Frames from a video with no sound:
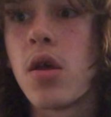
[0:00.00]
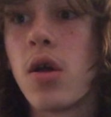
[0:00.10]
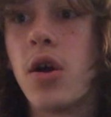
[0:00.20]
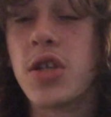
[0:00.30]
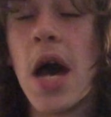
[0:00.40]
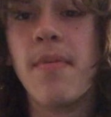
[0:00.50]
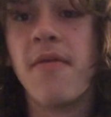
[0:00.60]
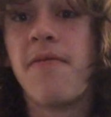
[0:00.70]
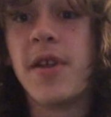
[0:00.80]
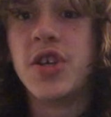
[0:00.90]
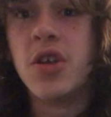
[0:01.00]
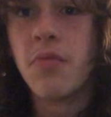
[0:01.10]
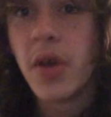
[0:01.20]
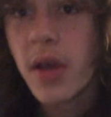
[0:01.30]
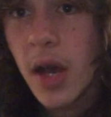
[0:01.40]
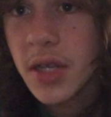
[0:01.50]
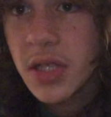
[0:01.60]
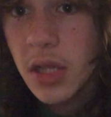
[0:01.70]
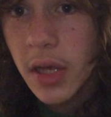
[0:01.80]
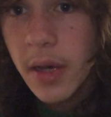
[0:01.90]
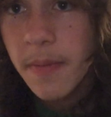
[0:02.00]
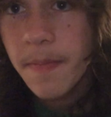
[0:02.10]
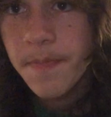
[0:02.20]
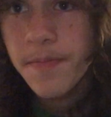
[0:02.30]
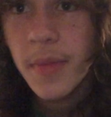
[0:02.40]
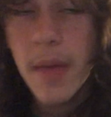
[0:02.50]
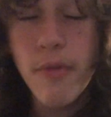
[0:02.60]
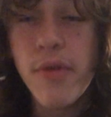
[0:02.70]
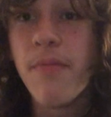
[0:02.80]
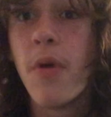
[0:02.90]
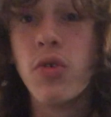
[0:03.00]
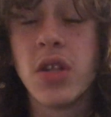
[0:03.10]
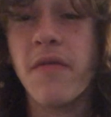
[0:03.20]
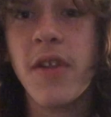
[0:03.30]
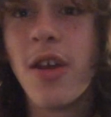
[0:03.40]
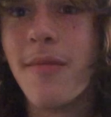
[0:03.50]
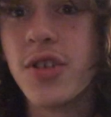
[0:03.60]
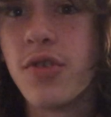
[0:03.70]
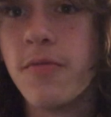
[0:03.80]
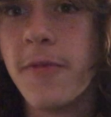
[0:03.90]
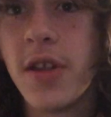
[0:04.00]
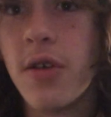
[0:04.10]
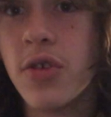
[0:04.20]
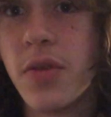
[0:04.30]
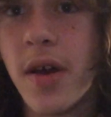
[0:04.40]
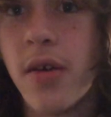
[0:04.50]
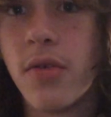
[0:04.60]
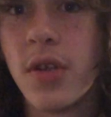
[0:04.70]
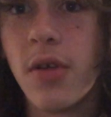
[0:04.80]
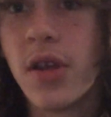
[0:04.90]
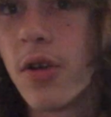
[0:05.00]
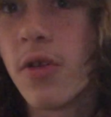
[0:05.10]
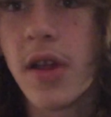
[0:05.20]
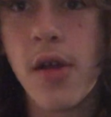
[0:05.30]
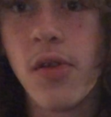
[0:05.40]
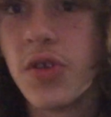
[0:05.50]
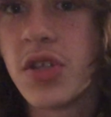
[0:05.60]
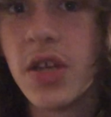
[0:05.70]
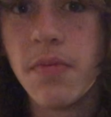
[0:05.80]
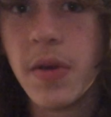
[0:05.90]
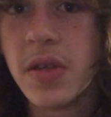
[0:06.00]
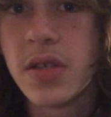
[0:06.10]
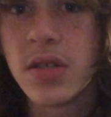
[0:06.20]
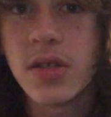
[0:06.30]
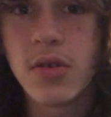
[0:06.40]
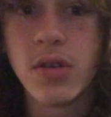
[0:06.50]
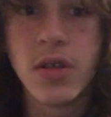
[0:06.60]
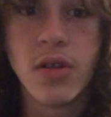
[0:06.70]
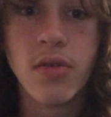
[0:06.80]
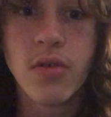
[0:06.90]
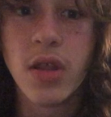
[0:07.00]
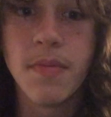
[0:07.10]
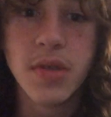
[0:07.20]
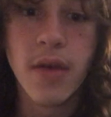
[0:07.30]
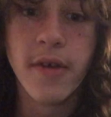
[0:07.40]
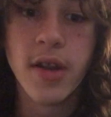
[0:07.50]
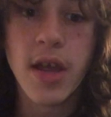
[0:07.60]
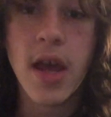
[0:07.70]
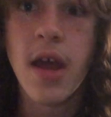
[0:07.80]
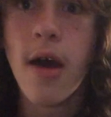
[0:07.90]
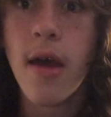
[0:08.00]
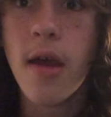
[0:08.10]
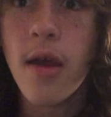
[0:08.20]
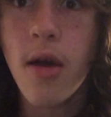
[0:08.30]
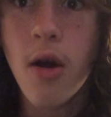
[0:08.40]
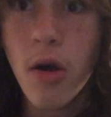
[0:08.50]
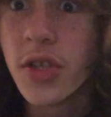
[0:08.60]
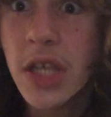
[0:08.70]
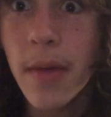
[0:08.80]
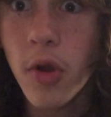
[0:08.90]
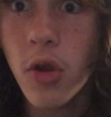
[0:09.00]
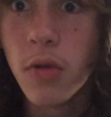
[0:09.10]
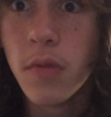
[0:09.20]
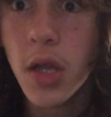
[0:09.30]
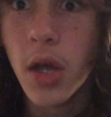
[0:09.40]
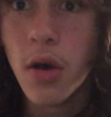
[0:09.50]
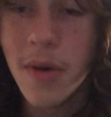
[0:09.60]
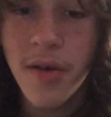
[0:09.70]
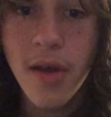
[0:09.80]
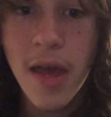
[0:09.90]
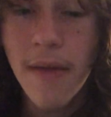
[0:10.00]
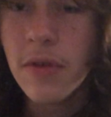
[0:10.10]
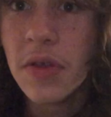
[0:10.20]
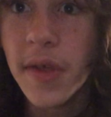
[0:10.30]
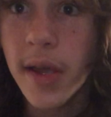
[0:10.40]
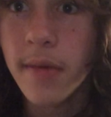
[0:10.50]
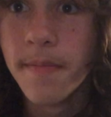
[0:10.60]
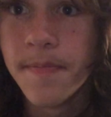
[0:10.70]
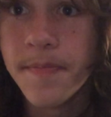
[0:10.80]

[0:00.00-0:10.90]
On top of finishing Big Godzilla, I'm going to be posting videos about, here and there, little sneak peeks and, clips of it all summer, about everything.